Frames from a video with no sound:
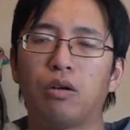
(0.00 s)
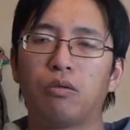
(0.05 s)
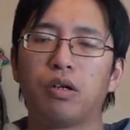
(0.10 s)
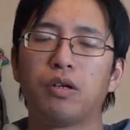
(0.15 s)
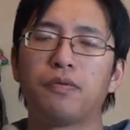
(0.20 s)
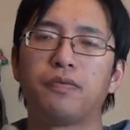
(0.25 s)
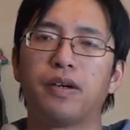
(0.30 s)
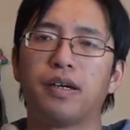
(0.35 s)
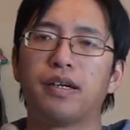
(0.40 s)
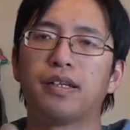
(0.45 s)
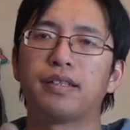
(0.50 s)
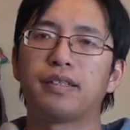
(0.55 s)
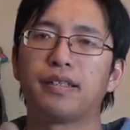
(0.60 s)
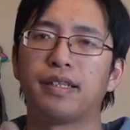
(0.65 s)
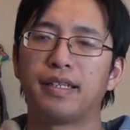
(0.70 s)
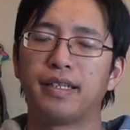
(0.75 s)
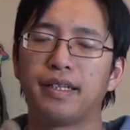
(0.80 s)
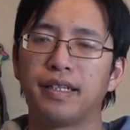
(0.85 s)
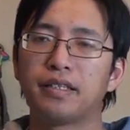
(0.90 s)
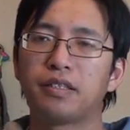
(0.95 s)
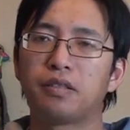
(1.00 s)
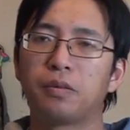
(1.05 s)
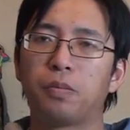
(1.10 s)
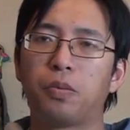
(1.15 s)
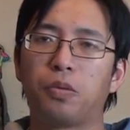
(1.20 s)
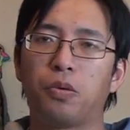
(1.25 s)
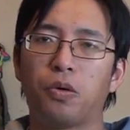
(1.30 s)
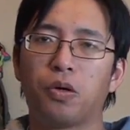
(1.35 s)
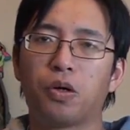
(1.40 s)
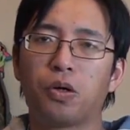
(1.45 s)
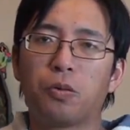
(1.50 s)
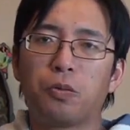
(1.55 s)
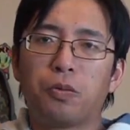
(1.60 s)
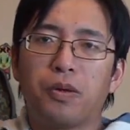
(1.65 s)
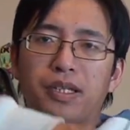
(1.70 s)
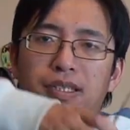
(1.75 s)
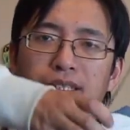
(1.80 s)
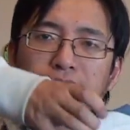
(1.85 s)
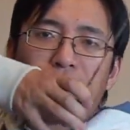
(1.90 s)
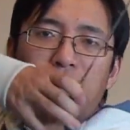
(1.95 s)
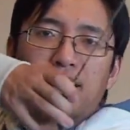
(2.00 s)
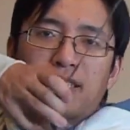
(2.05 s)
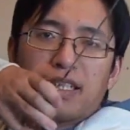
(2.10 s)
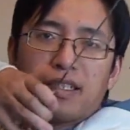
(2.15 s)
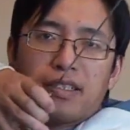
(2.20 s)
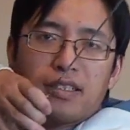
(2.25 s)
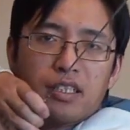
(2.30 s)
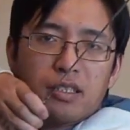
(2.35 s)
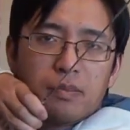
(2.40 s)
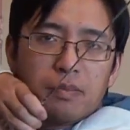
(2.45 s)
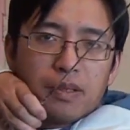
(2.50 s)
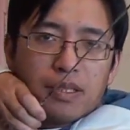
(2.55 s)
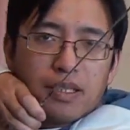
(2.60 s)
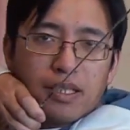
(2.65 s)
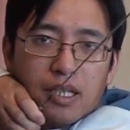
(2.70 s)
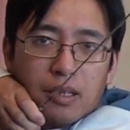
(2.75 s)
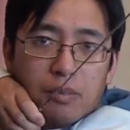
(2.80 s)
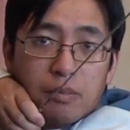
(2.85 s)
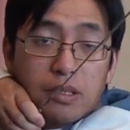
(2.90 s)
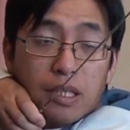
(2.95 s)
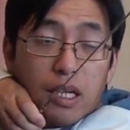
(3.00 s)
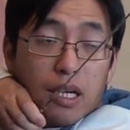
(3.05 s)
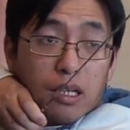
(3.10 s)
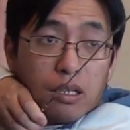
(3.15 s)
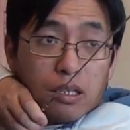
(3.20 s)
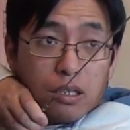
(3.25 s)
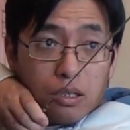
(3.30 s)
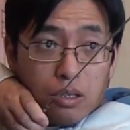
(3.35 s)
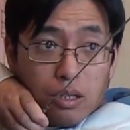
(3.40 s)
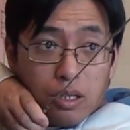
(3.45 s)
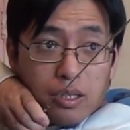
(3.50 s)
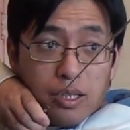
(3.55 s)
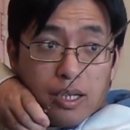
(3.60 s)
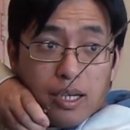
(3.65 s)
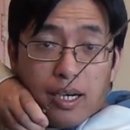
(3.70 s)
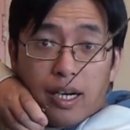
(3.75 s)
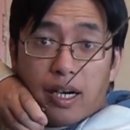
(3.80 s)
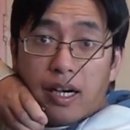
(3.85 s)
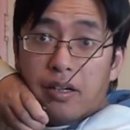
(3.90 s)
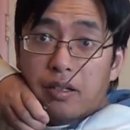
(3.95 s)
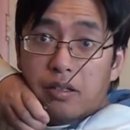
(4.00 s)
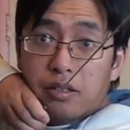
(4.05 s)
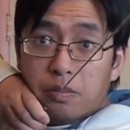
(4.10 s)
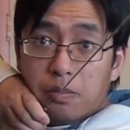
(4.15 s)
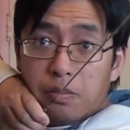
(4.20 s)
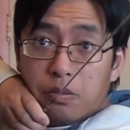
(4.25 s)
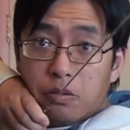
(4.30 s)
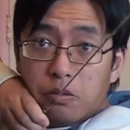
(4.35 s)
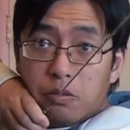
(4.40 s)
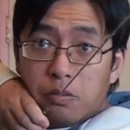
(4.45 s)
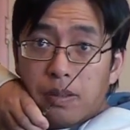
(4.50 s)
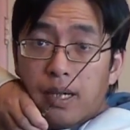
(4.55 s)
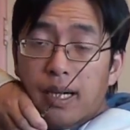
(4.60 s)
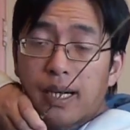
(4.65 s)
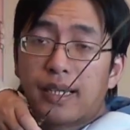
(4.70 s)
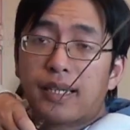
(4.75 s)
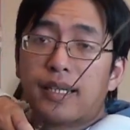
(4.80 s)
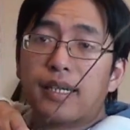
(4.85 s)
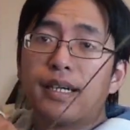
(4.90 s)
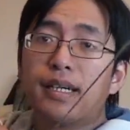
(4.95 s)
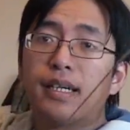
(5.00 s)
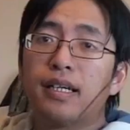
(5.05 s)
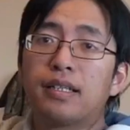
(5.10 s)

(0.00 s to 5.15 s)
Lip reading: However, there is a point where it suddenly becomes a lot harder to pull back.